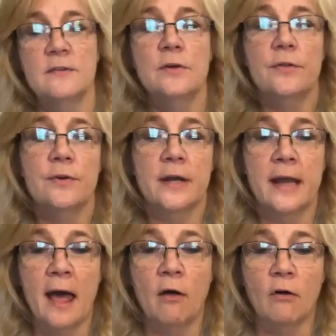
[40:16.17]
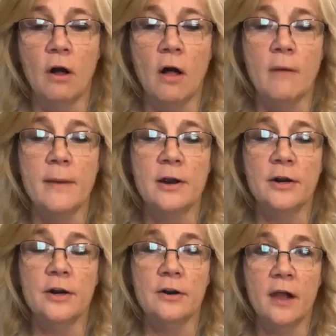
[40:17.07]
even though they're an alcohol
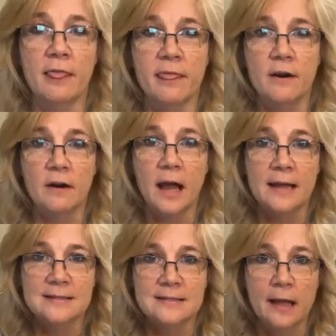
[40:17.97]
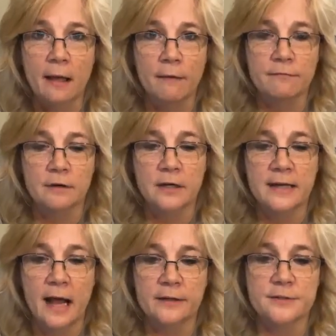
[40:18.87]
marker, they're on sale for
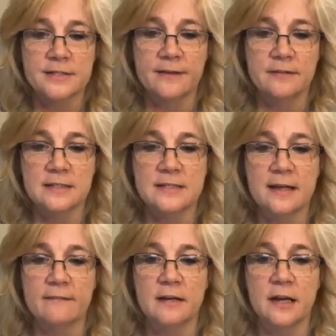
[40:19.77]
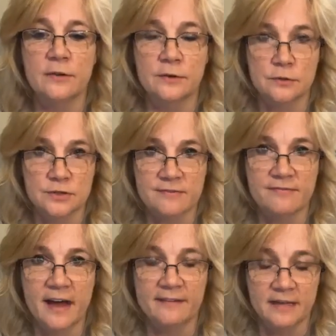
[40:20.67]
$1.77 and they're
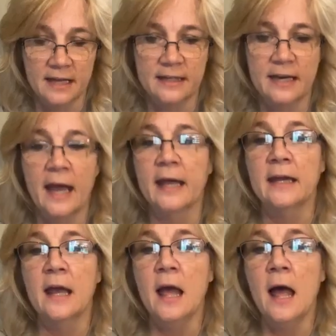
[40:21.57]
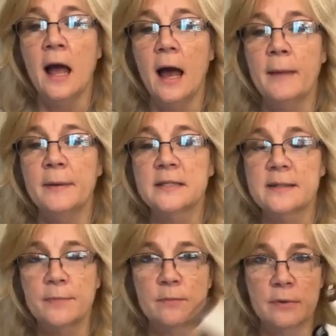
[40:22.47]
usually $5.99. I
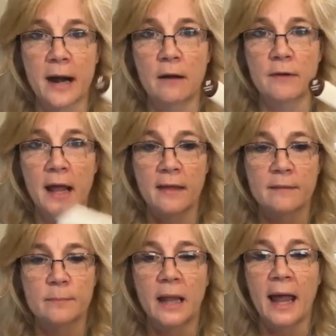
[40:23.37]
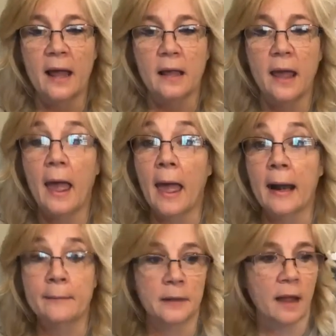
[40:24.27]
picked up the brown and the black
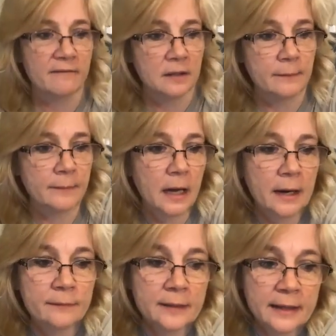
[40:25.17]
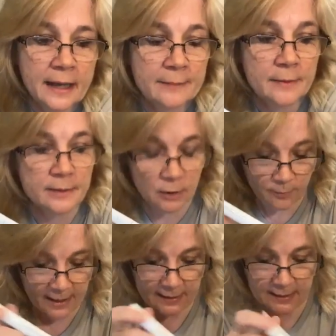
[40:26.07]
and I'm loving them. I really am. I'm going to
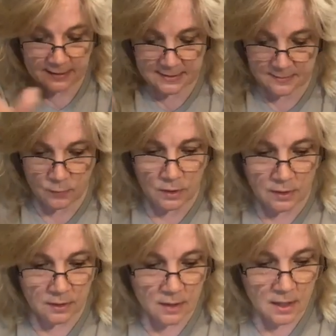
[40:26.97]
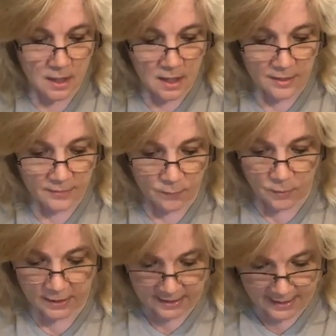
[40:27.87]
go back and get some more. They're
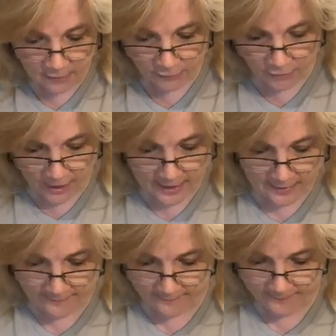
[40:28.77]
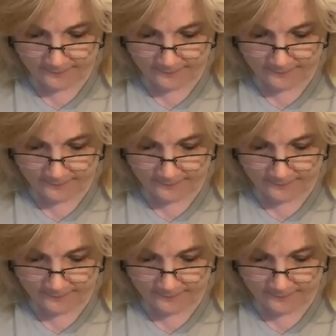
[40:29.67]
working out great.